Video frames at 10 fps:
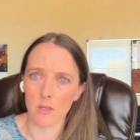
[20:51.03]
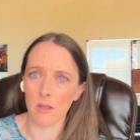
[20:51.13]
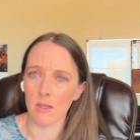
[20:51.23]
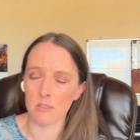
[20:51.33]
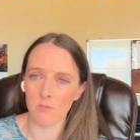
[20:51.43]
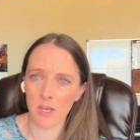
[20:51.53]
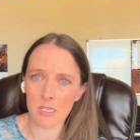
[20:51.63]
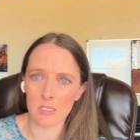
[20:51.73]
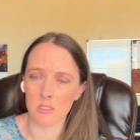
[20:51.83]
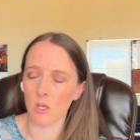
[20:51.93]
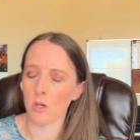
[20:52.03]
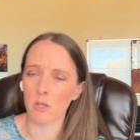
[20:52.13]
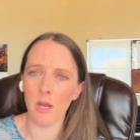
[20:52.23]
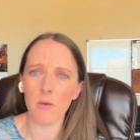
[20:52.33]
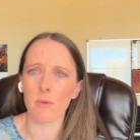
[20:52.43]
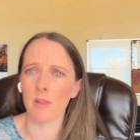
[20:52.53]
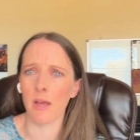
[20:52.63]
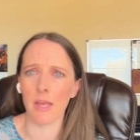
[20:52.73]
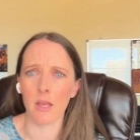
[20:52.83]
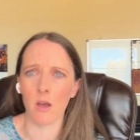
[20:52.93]
and devices are not
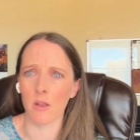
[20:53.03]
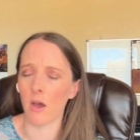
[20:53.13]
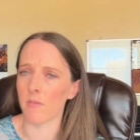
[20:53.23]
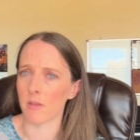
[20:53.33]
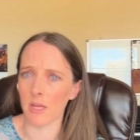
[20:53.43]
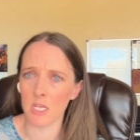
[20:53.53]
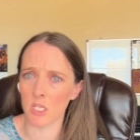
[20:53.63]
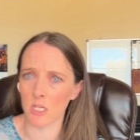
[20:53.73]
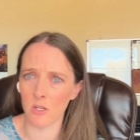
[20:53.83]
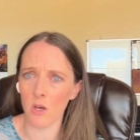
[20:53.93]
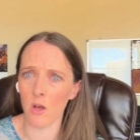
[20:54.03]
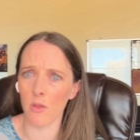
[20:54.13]
relying on ovulation at all.